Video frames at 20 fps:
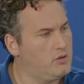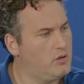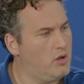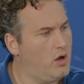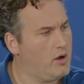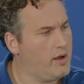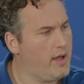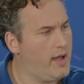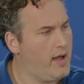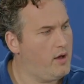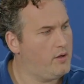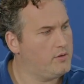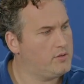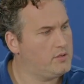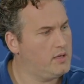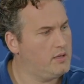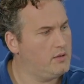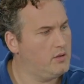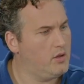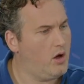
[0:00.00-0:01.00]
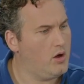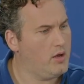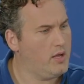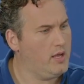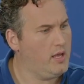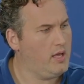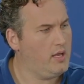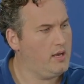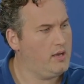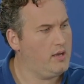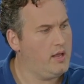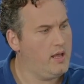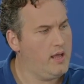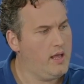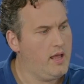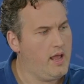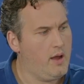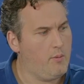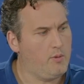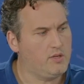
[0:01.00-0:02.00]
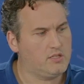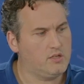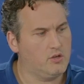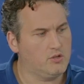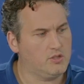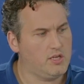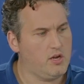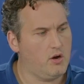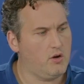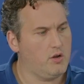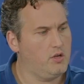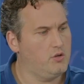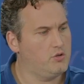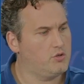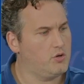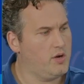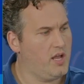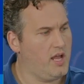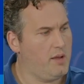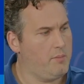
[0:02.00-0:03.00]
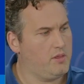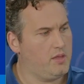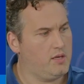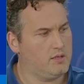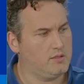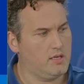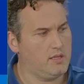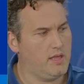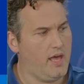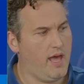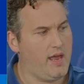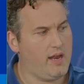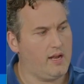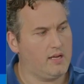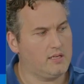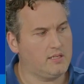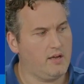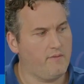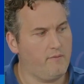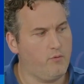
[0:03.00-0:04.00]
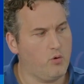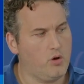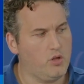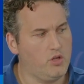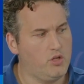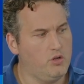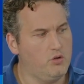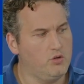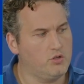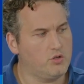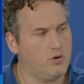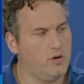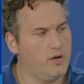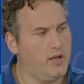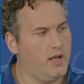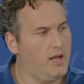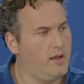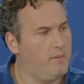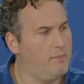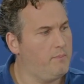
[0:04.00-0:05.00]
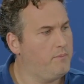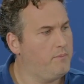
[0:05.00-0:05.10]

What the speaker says: log out, and log in, and we still see our username and things like that, except for username